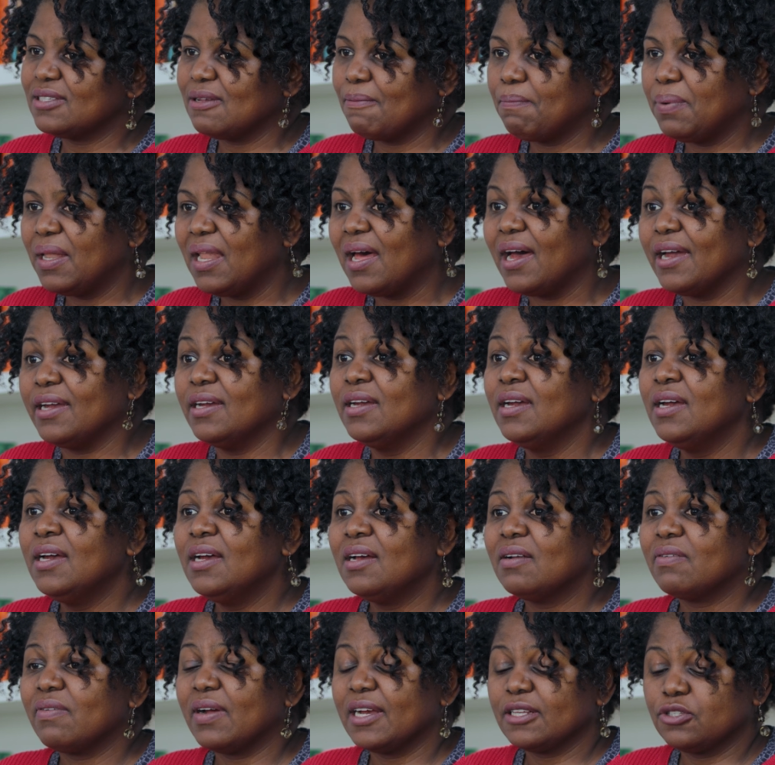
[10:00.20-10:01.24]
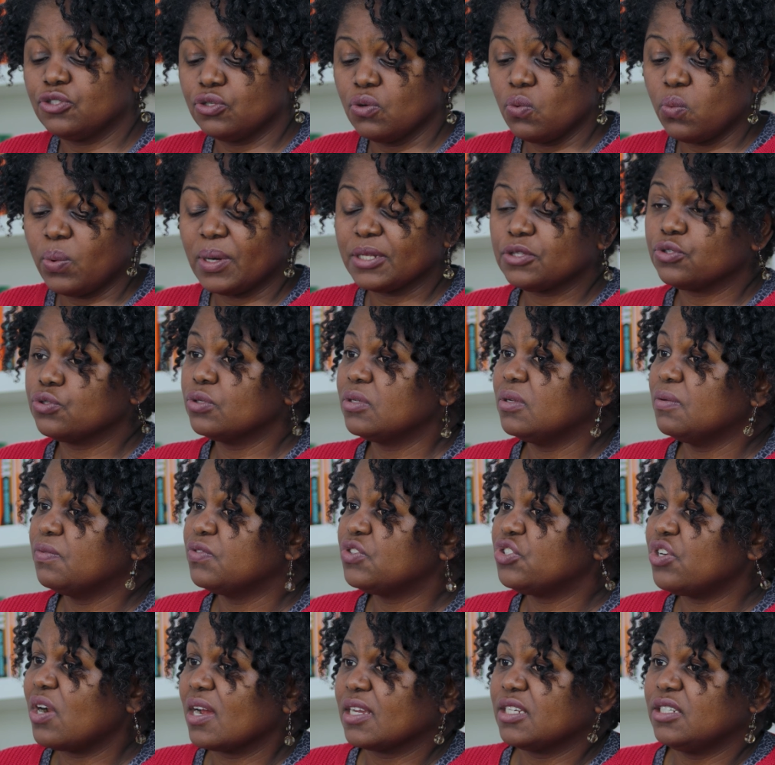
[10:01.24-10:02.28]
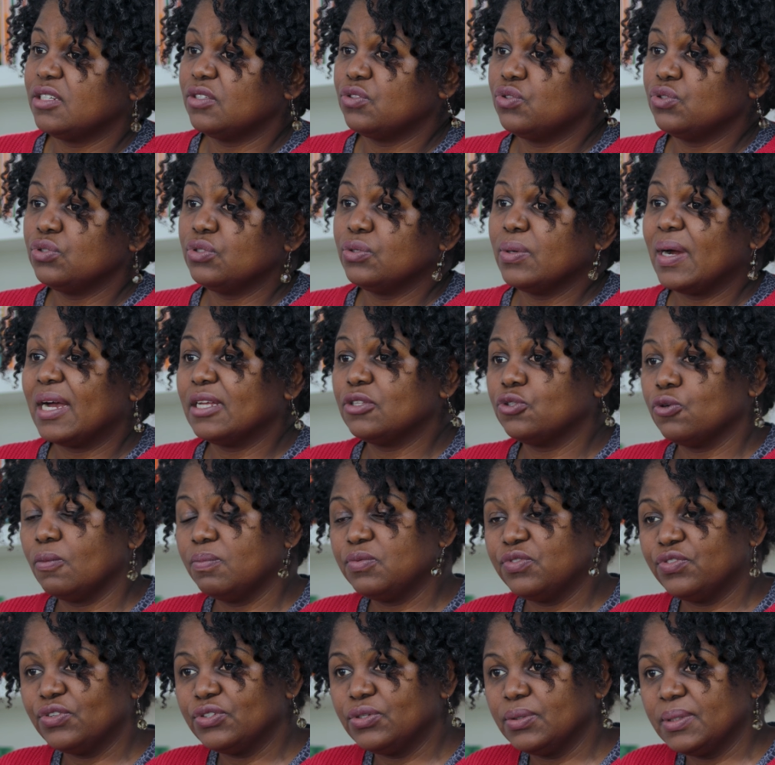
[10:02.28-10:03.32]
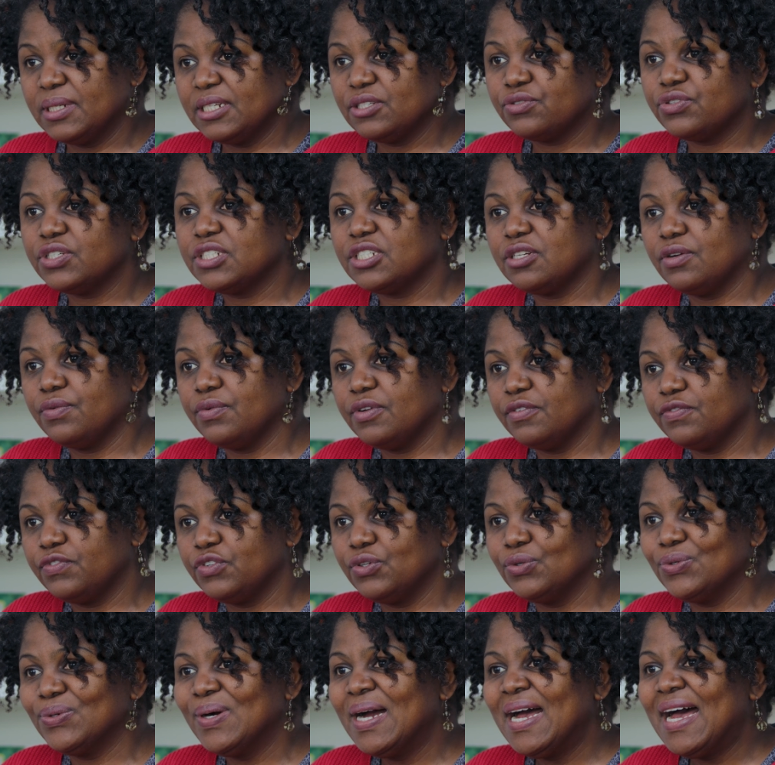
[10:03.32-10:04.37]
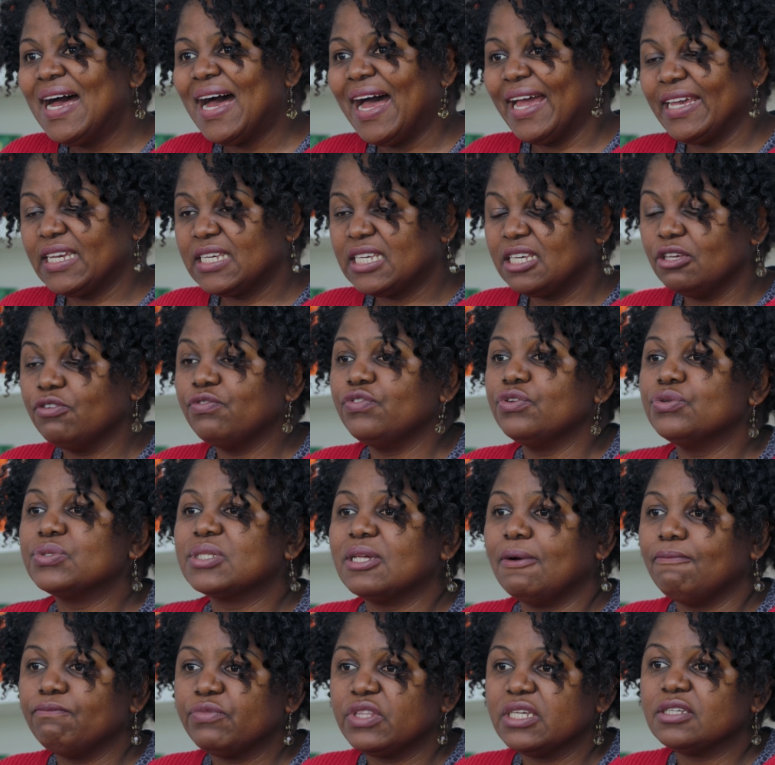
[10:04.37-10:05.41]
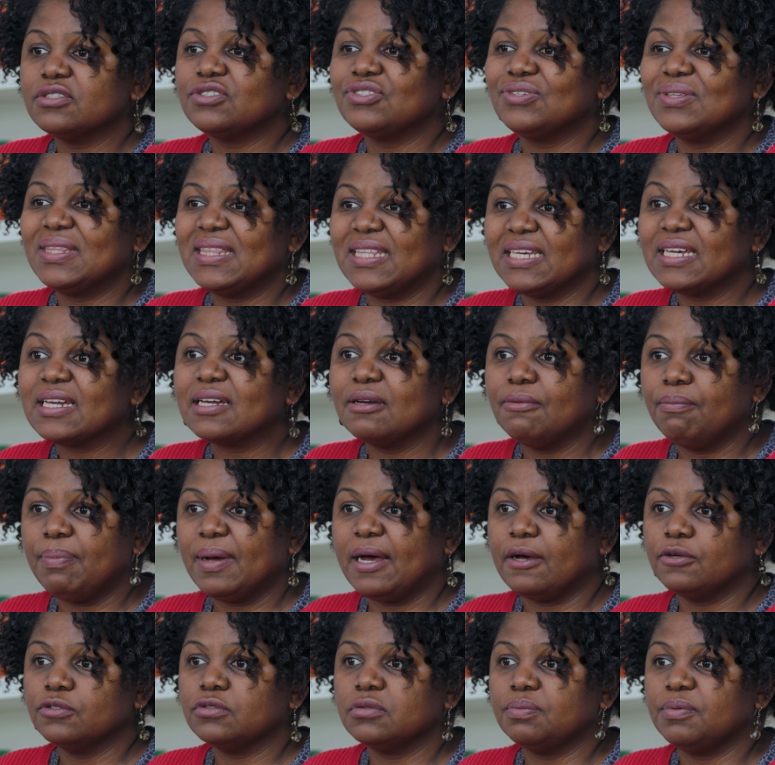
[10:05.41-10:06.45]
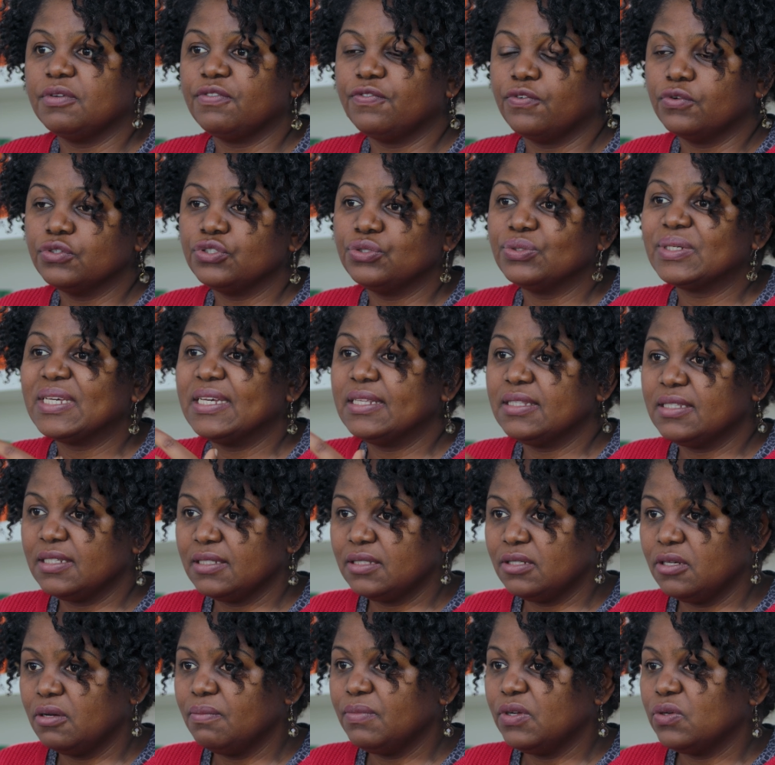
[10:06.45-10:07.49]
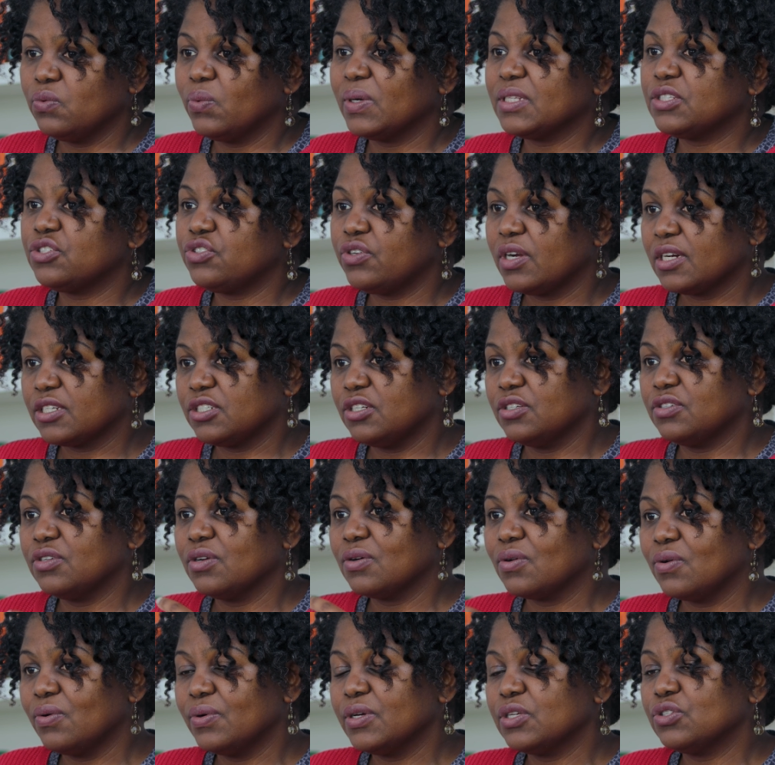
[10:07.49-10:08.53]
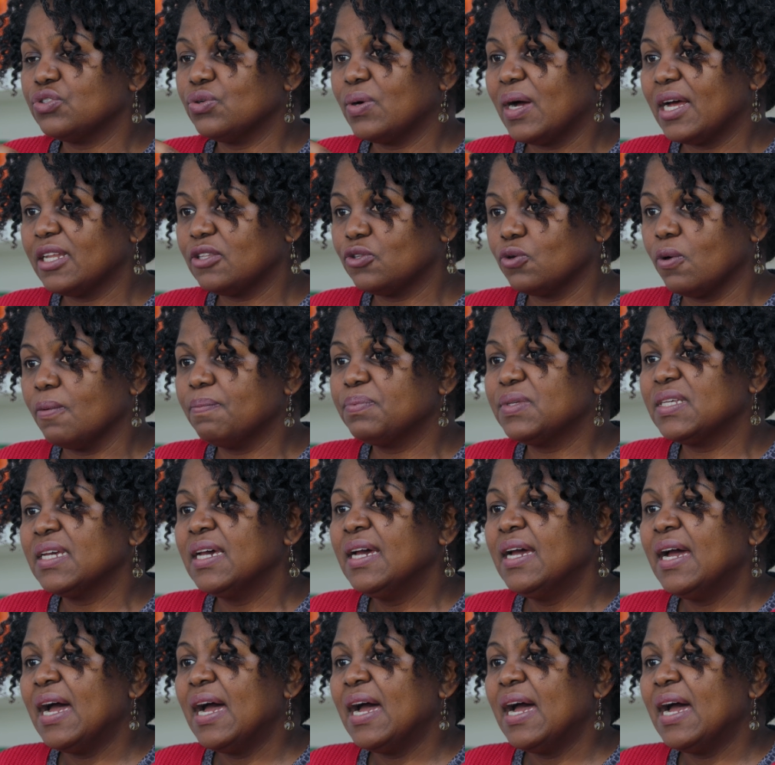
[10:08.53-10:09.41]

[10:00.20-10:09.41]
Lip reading: apply, right? So what sort of structure do you adopt for your literature review? I give you some things to think about before you can determine what structure you're going to adopt.